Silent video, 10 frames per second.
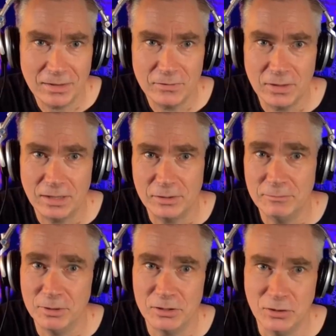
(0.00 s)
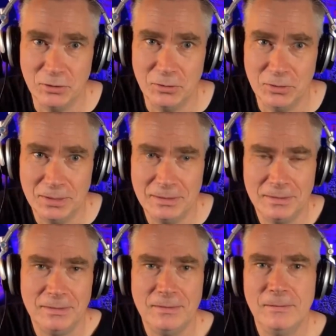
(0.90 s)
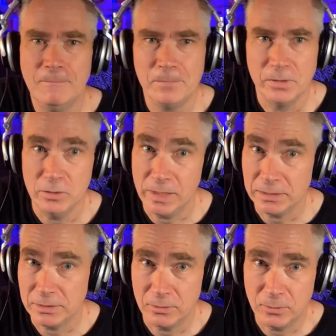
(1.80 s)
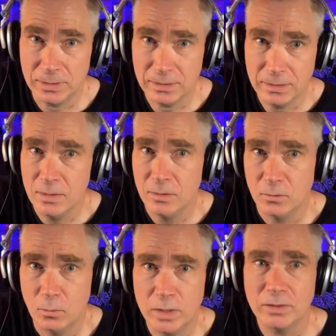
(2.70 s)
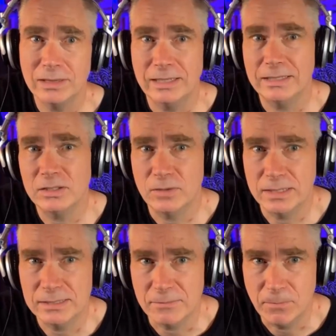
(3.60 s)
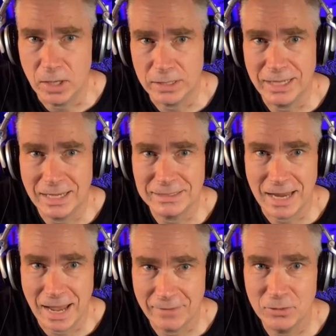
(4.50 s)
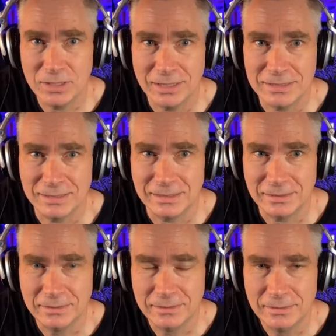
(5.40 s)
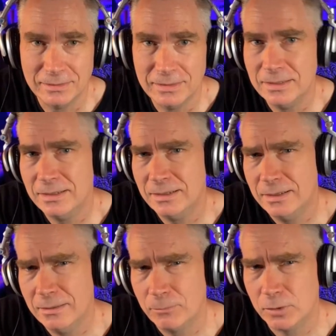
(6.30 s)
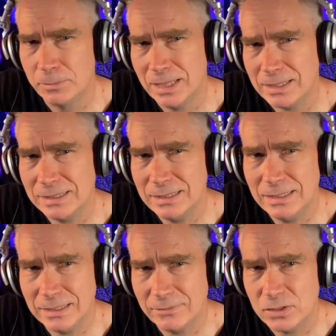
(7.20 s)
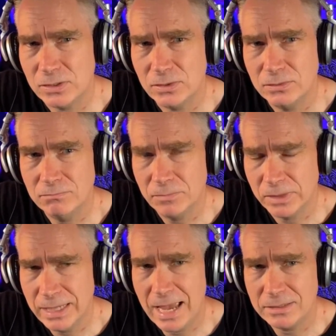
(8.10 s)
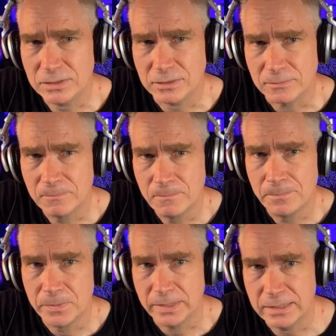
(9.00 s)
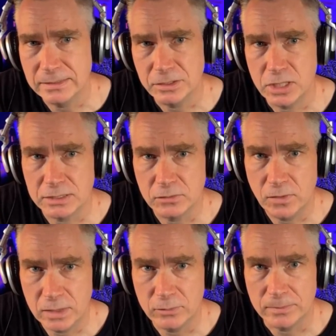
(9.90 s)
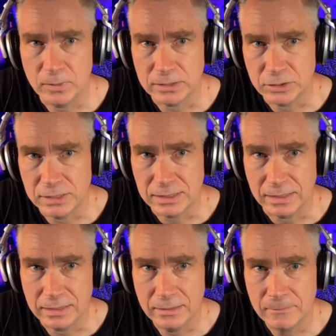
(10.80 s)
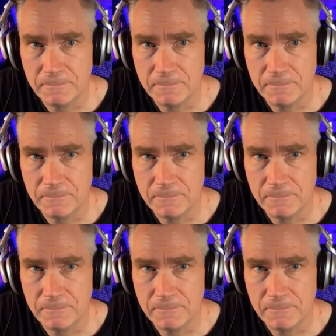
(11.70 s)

have thought to pursue. You might start with, what are the latest trends in podcast advertising? Perplexity gives you the answer, then suggests follow-up questions like,